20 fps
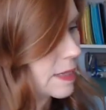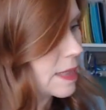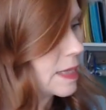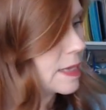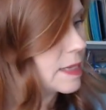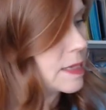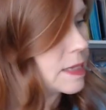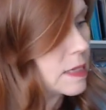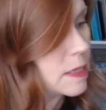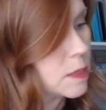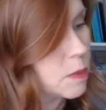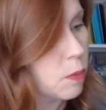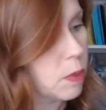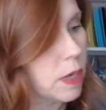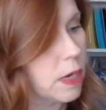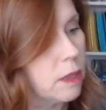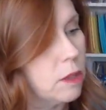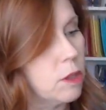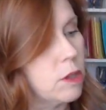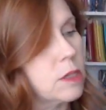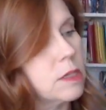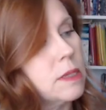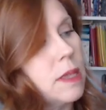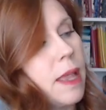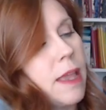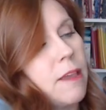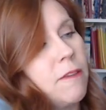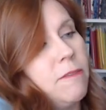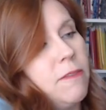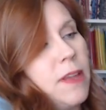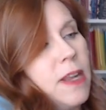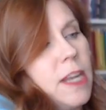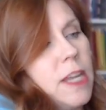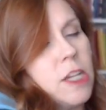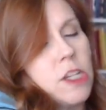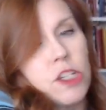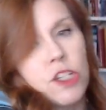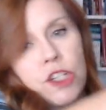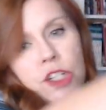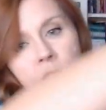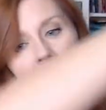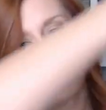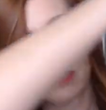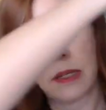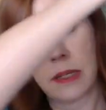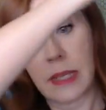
this is what it looks like finished.